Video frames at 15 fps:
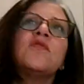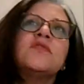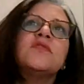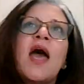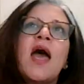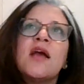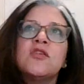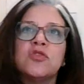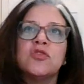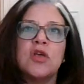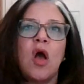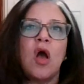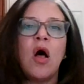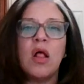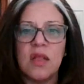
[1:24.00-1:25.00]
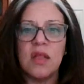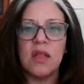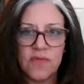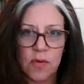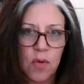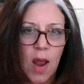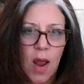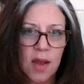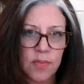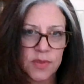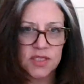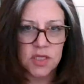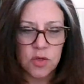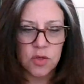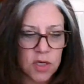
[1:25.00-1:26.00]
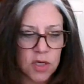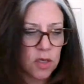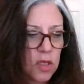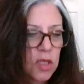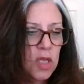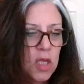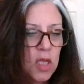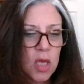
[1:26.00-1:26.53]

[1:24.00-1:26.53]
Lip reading: is actually all of the rock material